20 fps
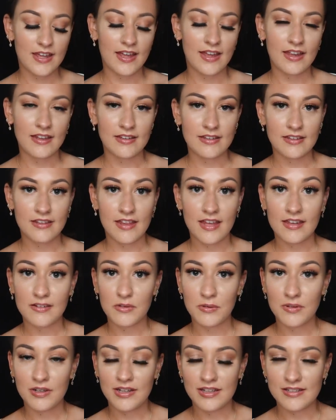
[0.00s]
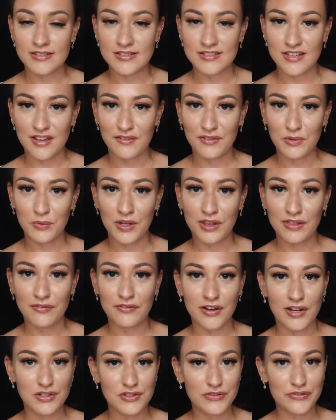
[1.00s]
and that one is served with
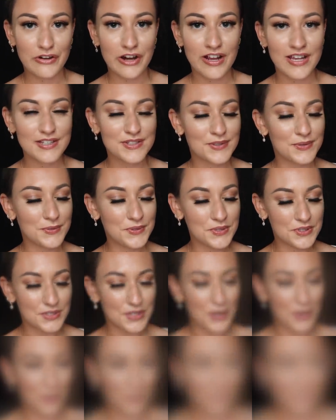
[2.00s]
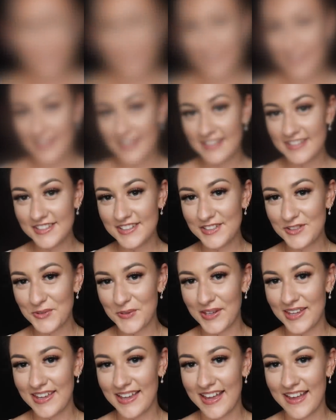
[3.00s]
French fries also. Next,
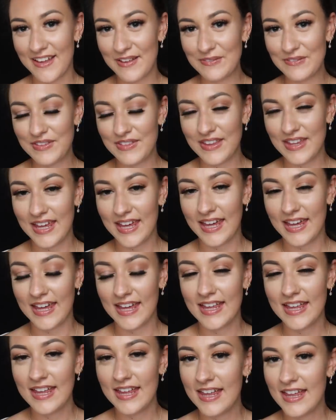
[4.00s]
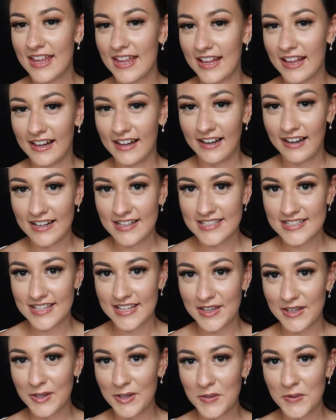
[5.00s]
we have the
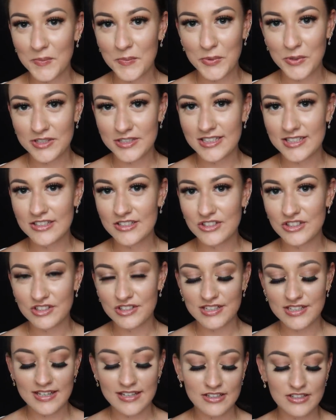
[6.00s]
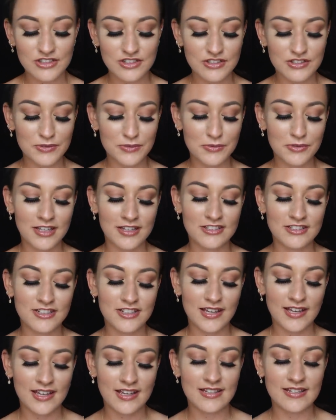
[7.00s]
classic British dish, which
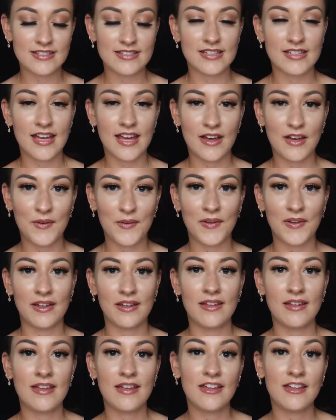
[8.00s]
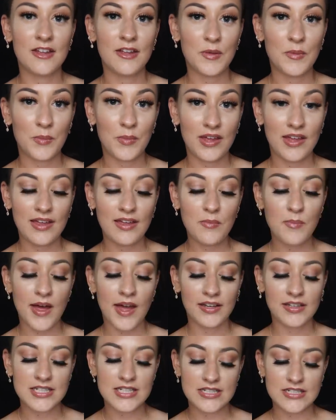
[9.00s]
is our beer
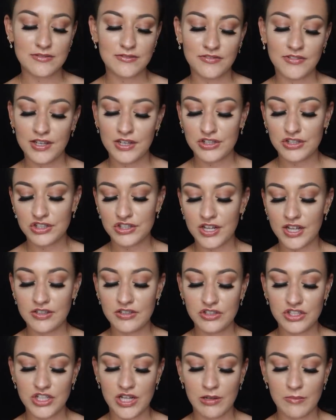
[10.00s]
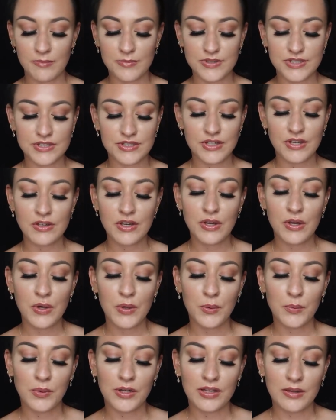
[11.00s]
battered fish and chips
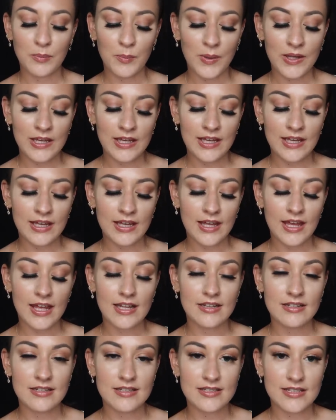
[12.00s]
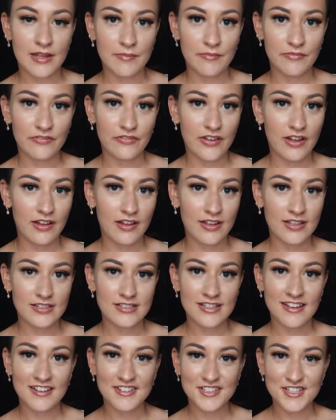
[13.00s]
with pea and samphire
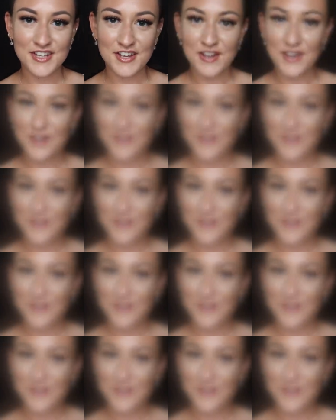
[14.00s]
tartar.